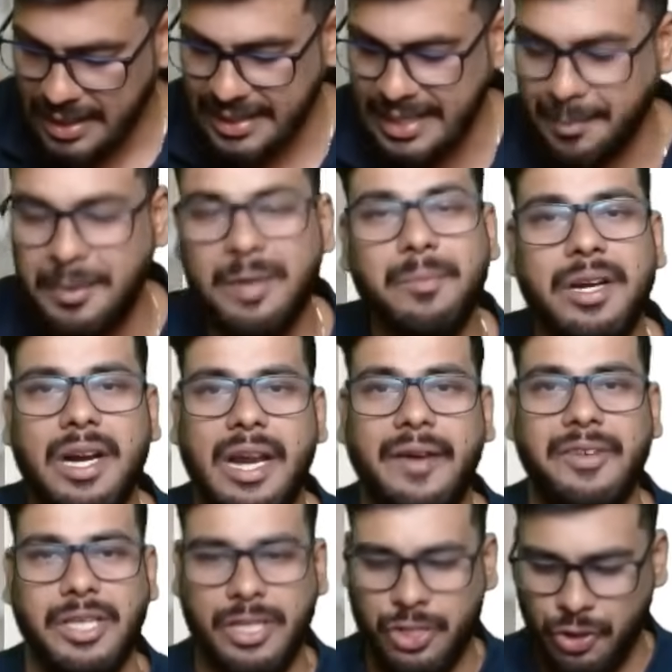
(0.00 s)
September
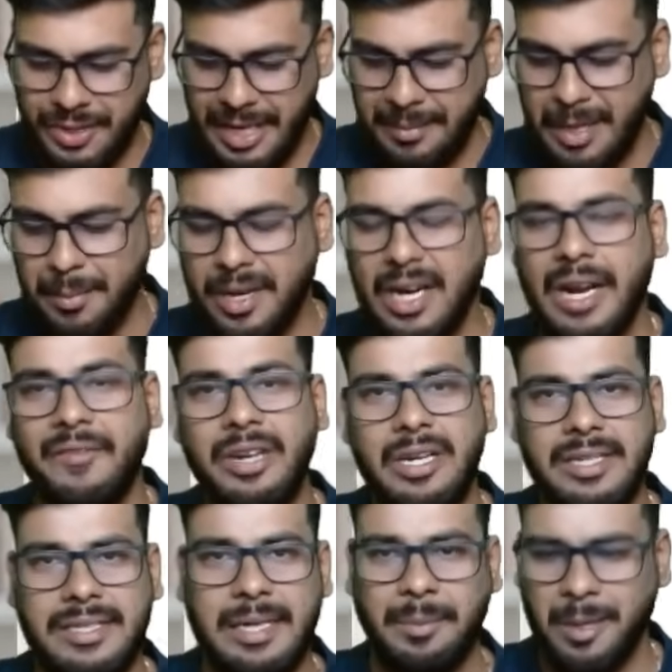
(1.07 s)
11th. So September 11th,
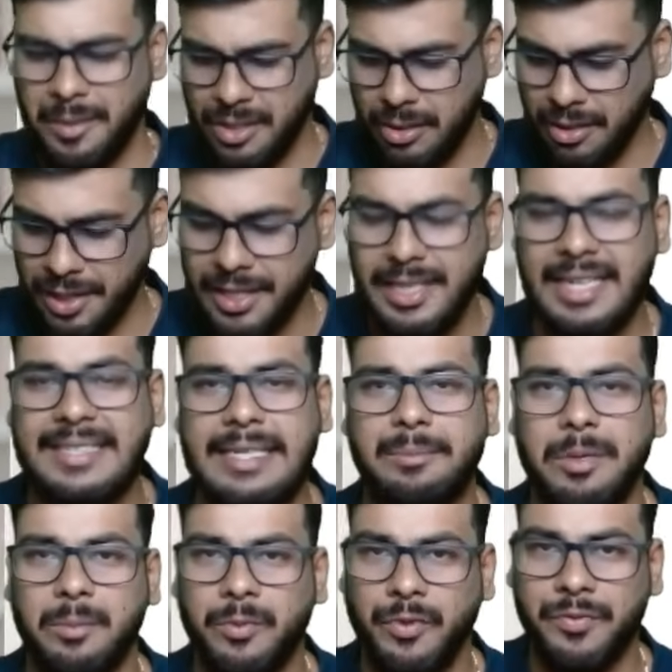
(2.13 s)
September 13th, and
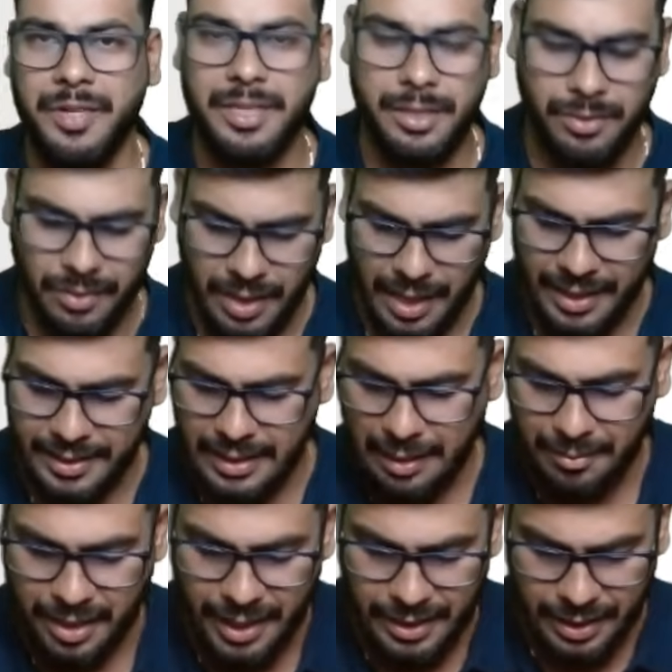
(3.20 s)
September 15th, the 3 exam
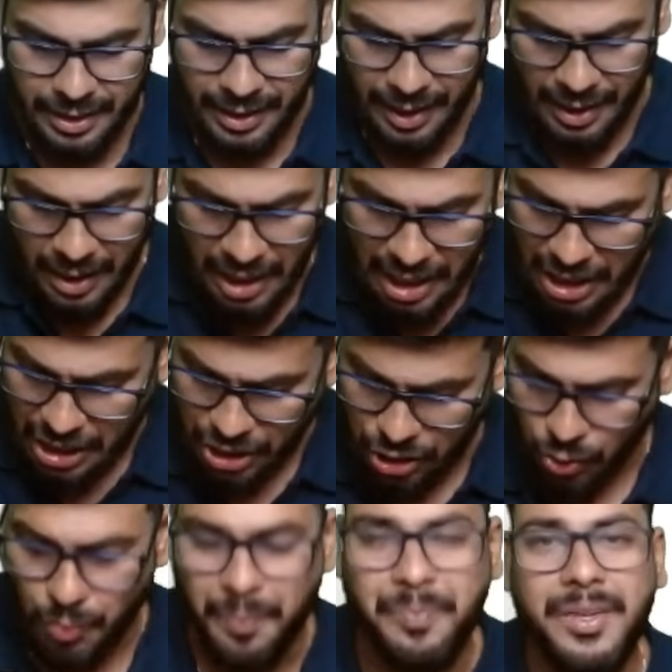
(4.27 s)
dates there.
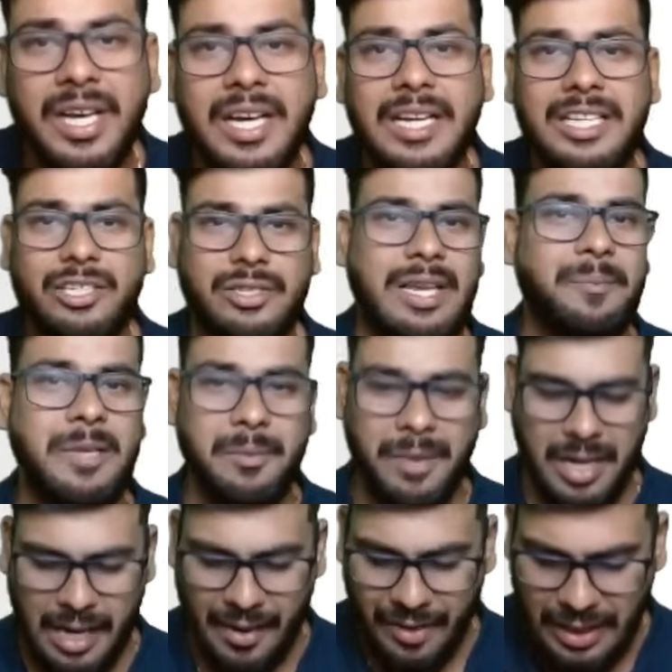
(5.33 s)
So September
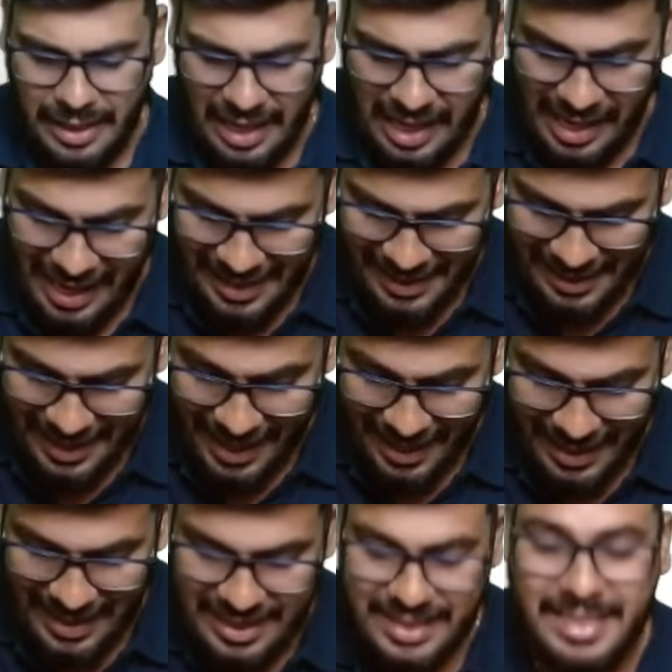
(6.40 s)
11th, let's take
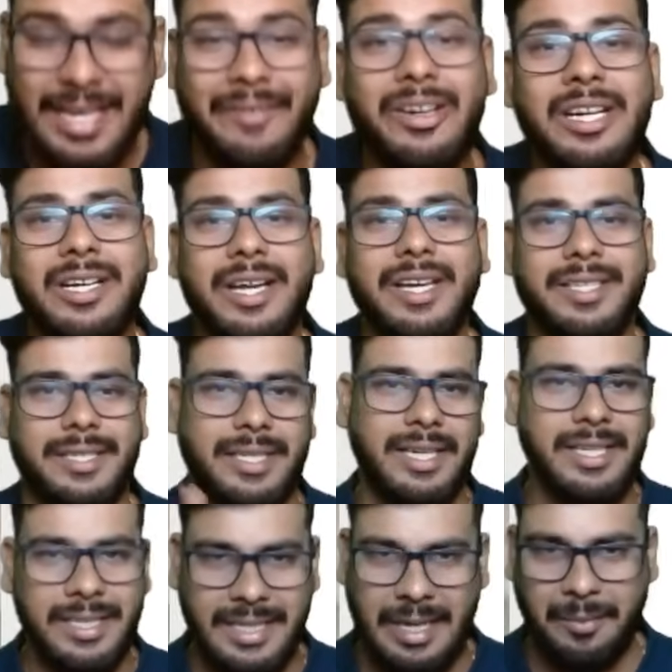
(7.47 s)
7 days
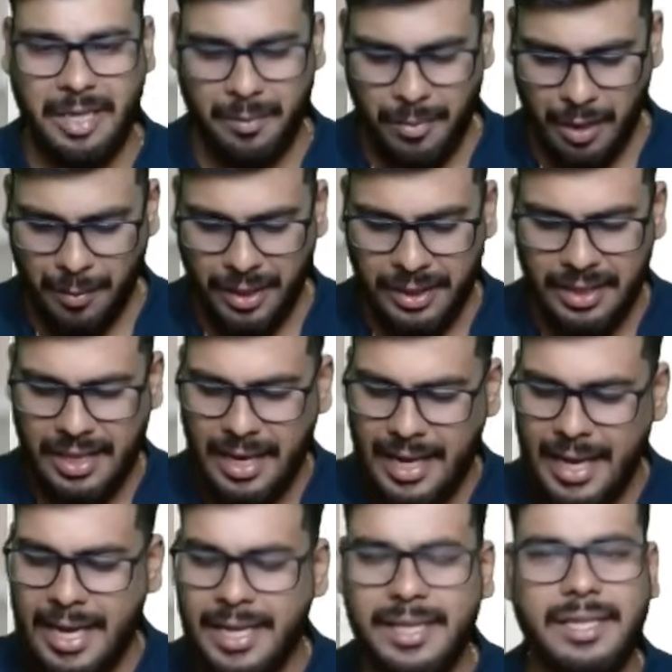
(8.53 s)
in September month,
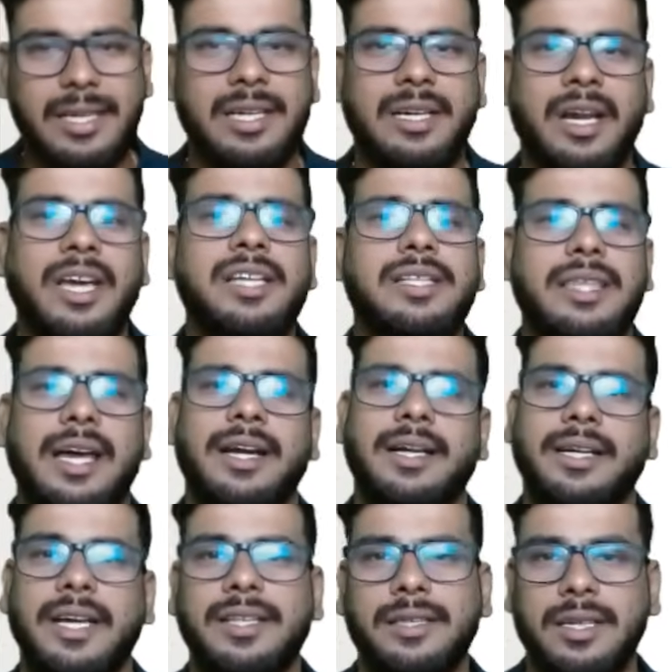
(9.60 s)
8th, 9th, and
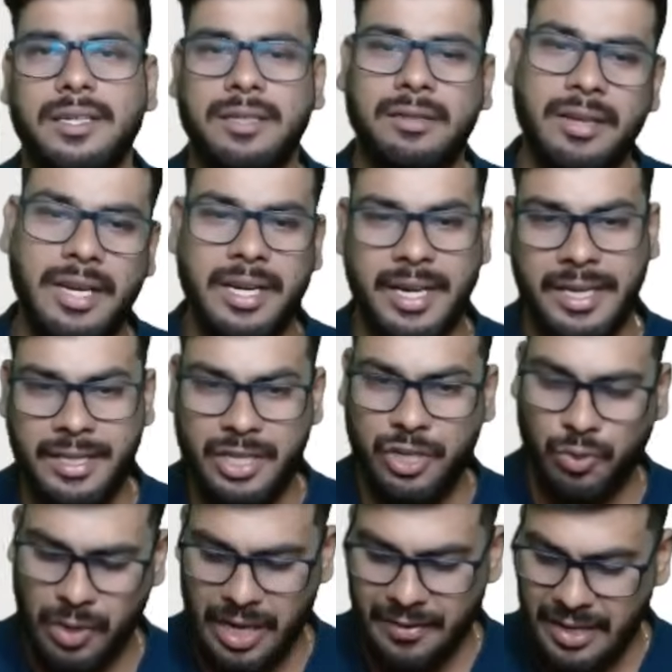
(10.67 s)
10th. 3 days, you
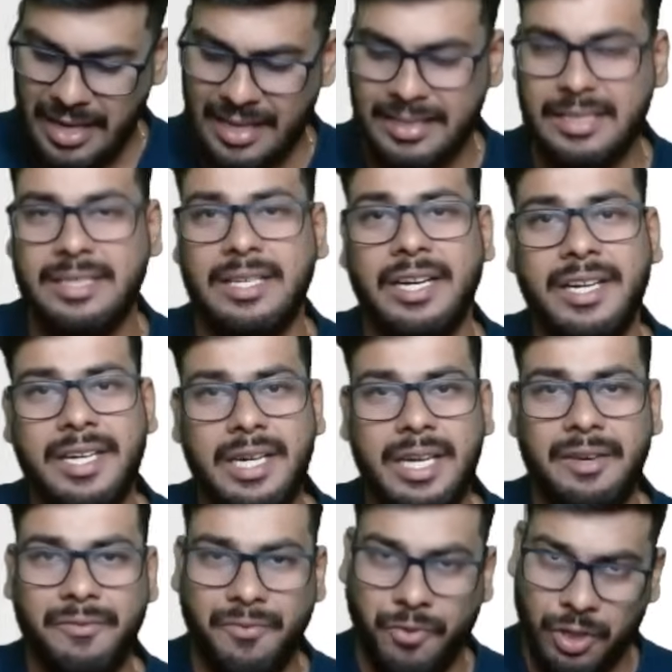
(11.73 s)
leave it as a study
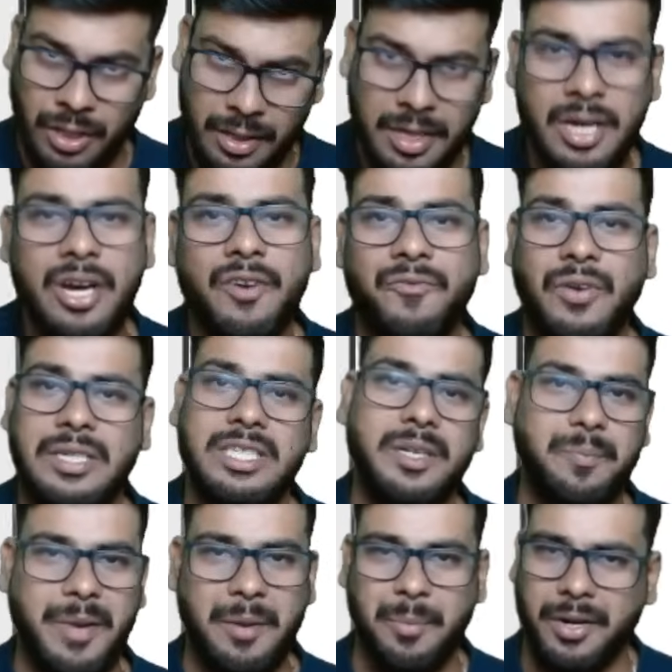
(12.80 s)
leave for the first
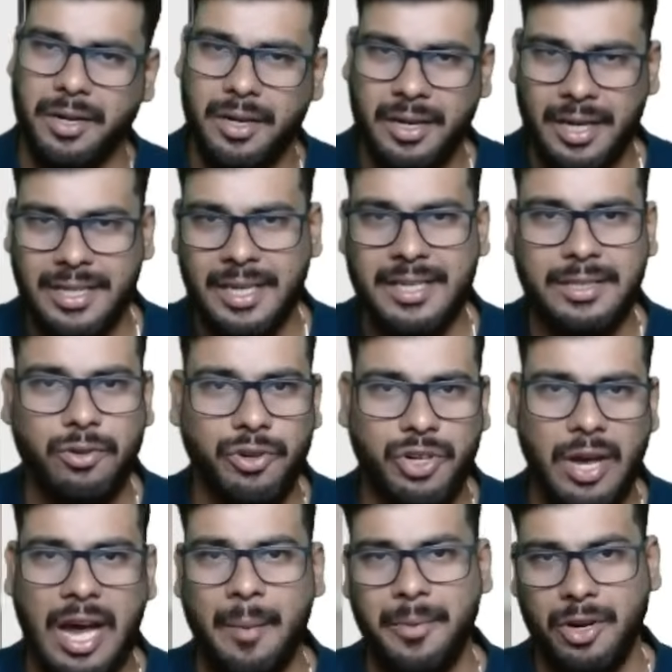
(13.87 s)
paper, right? That is going to
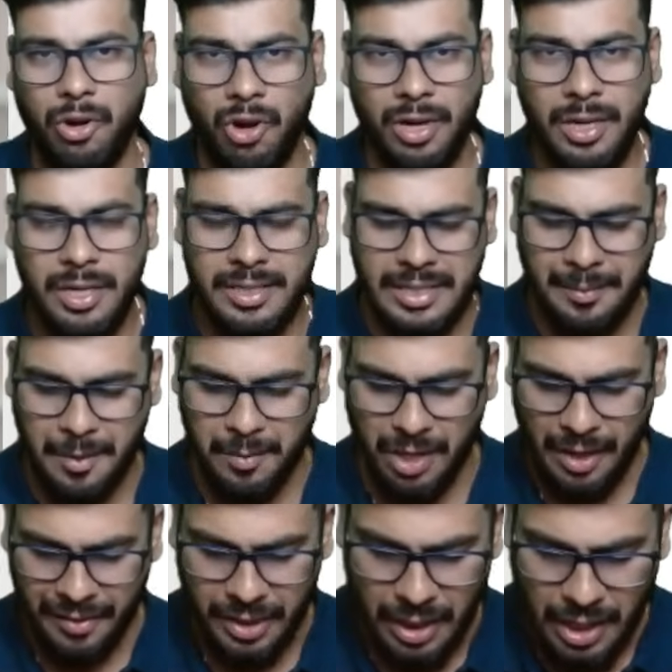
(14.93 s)
happen on September 11th.